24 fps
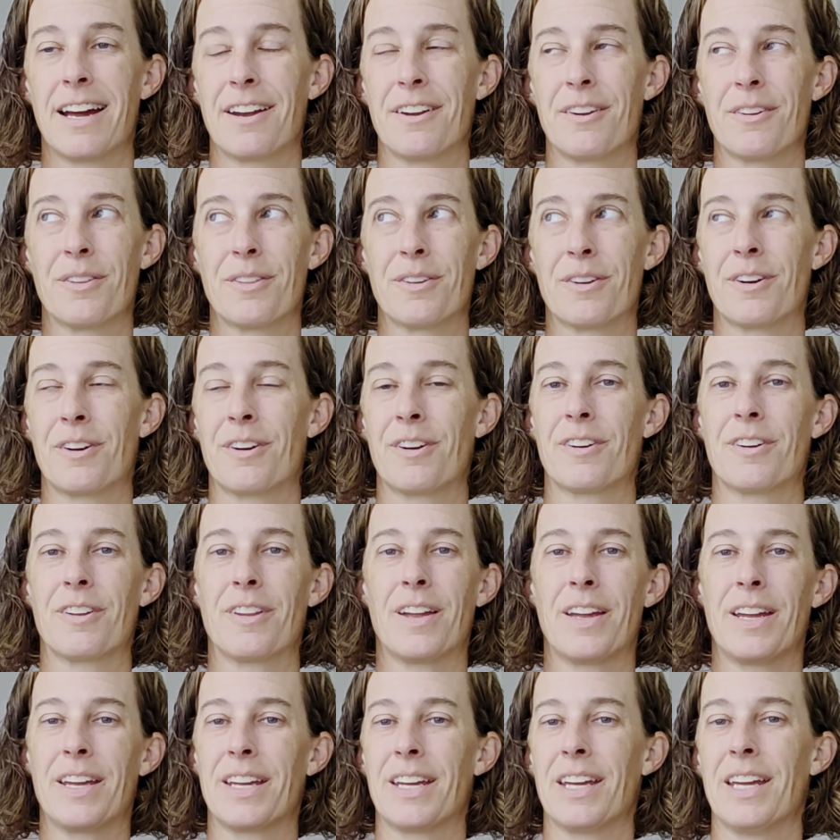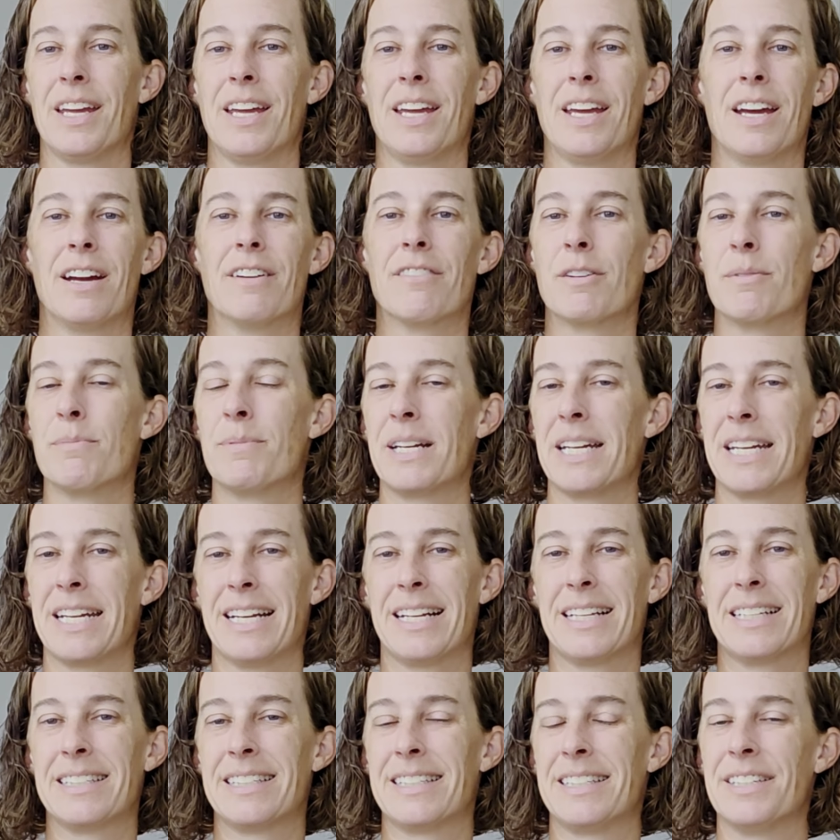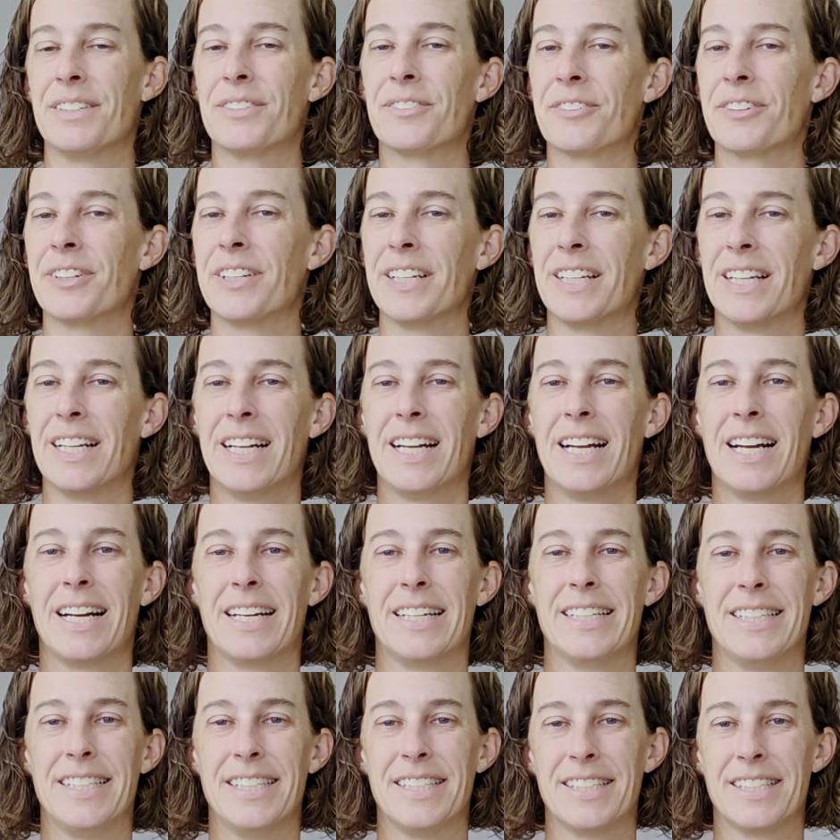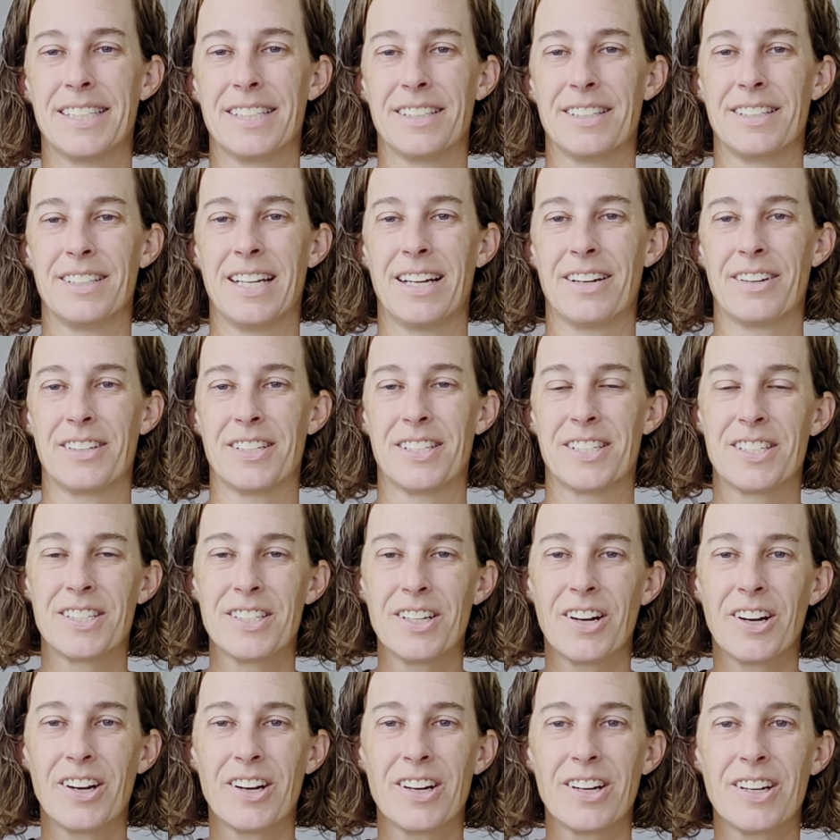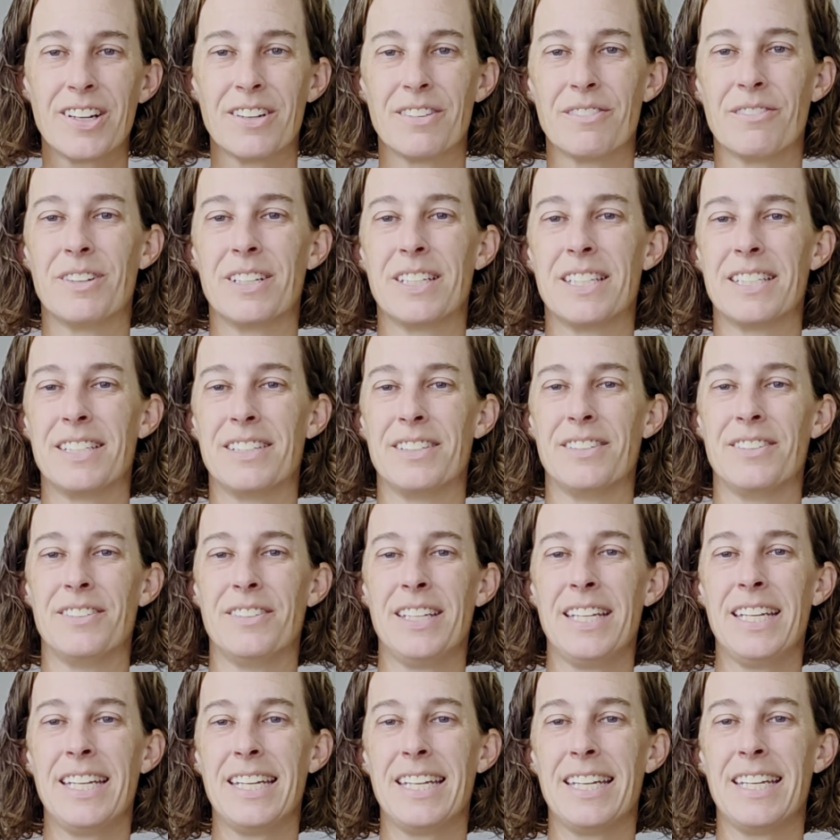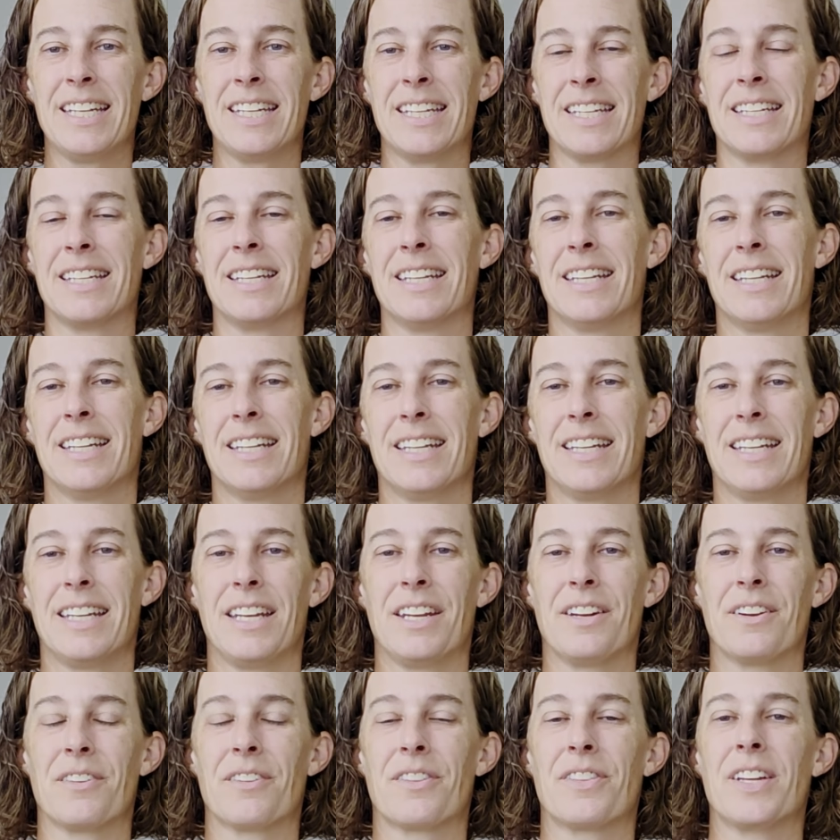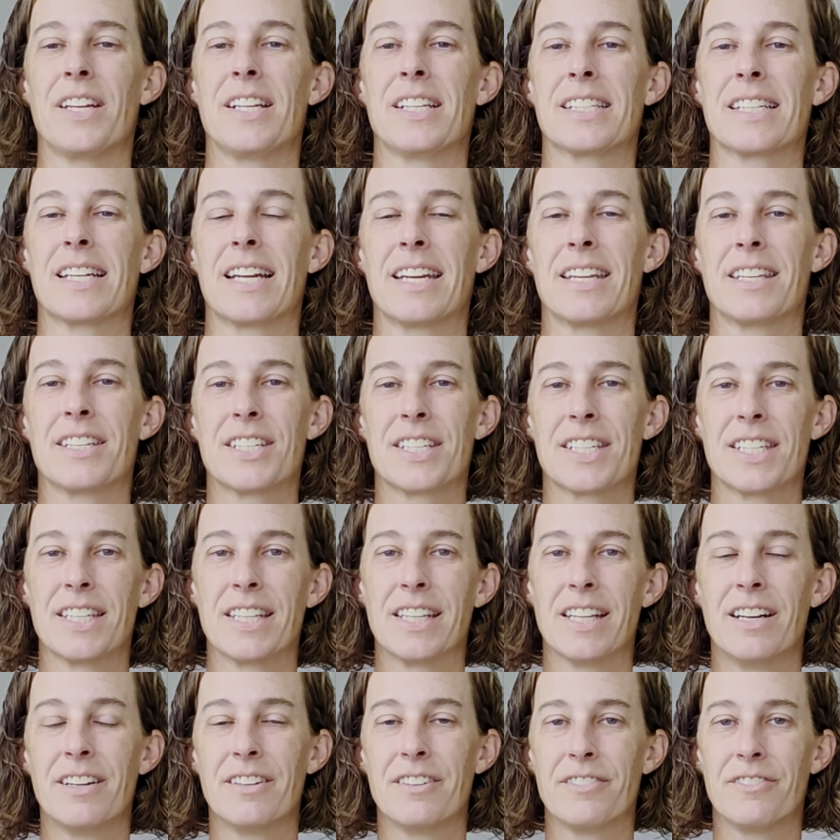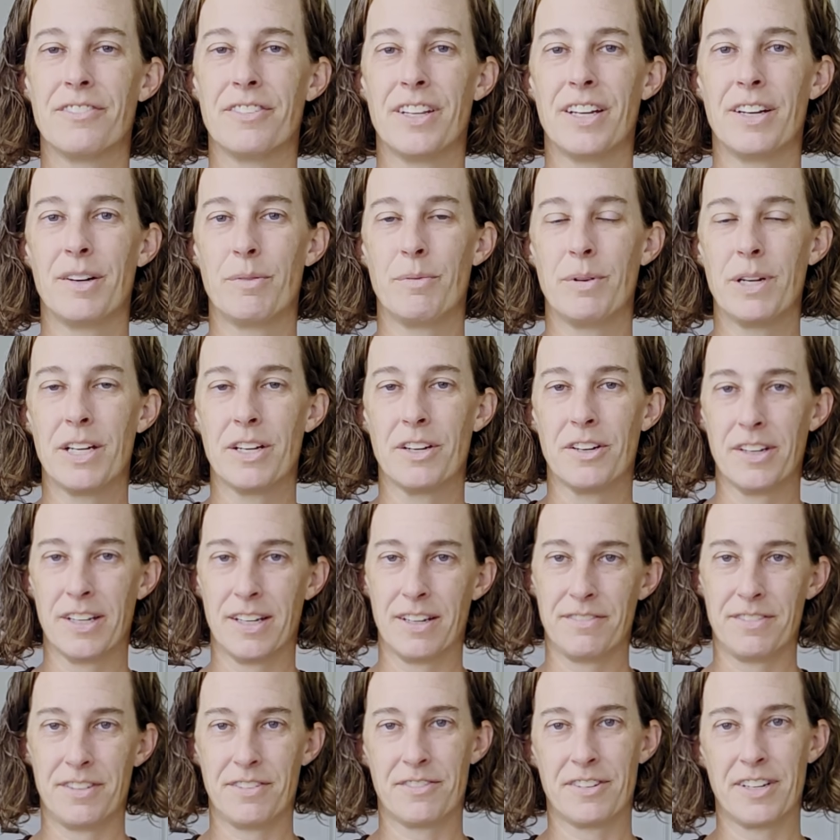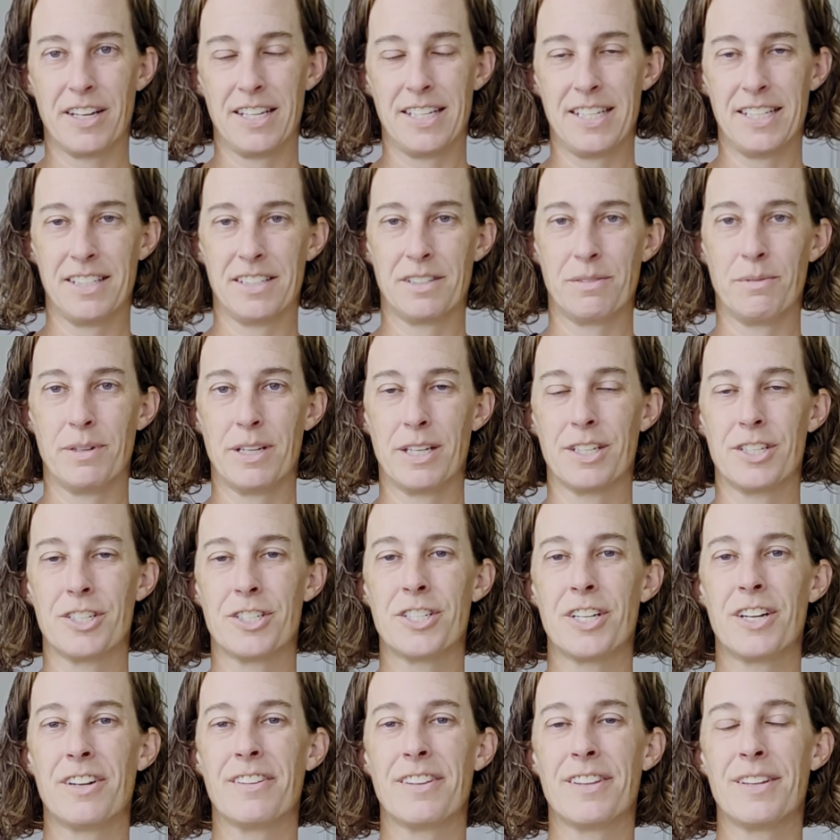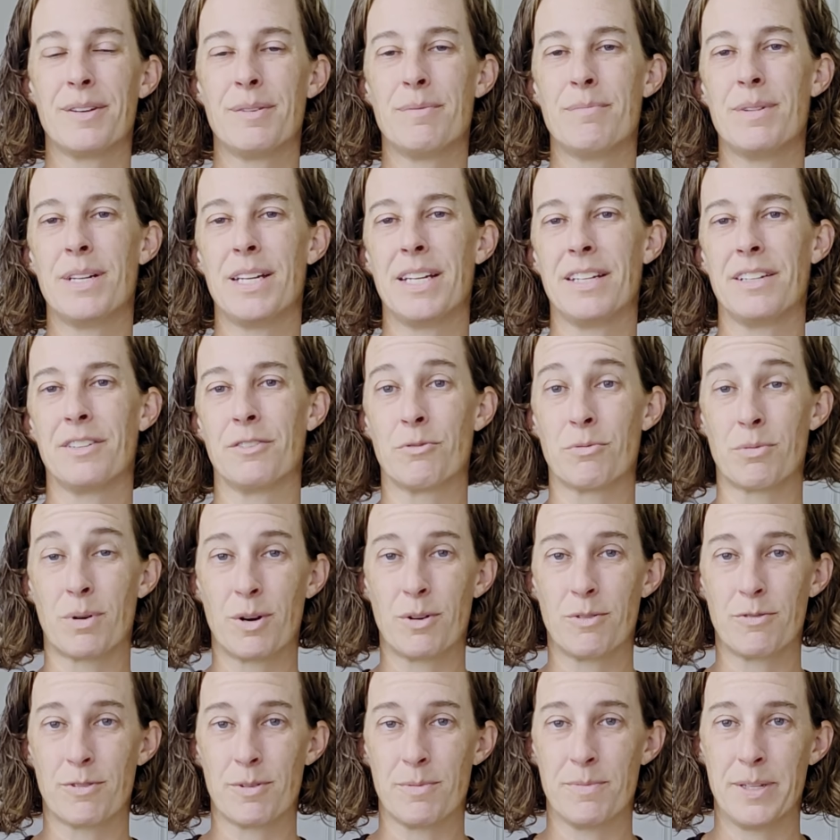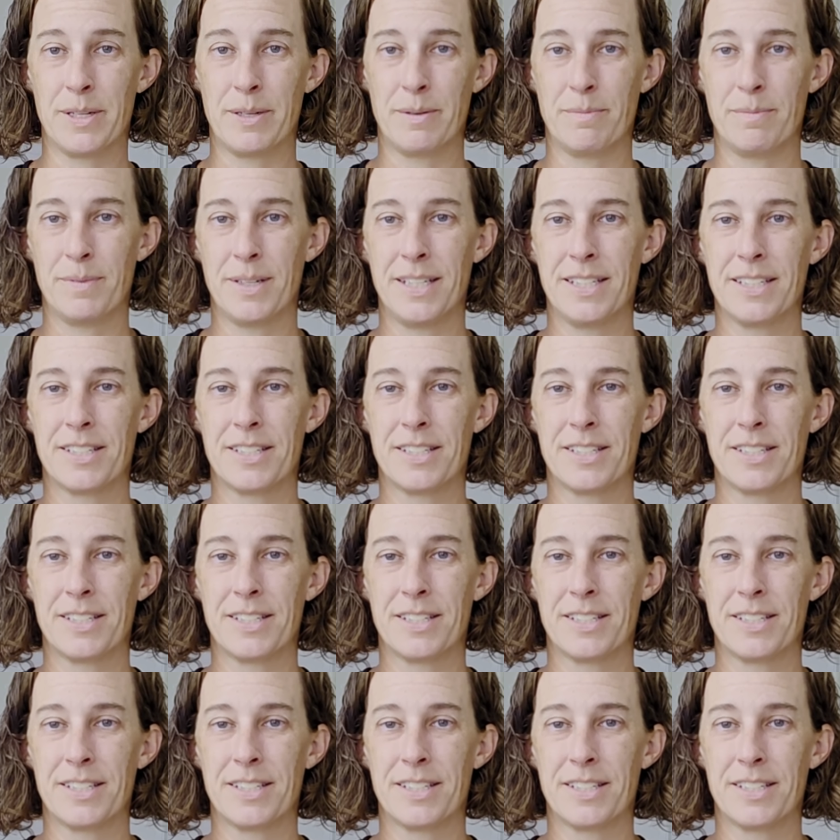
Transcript: I know there are everybody has different ideas on how to start and what to eat and things. And I just love that we all have different ideas and we can share them and grow from them.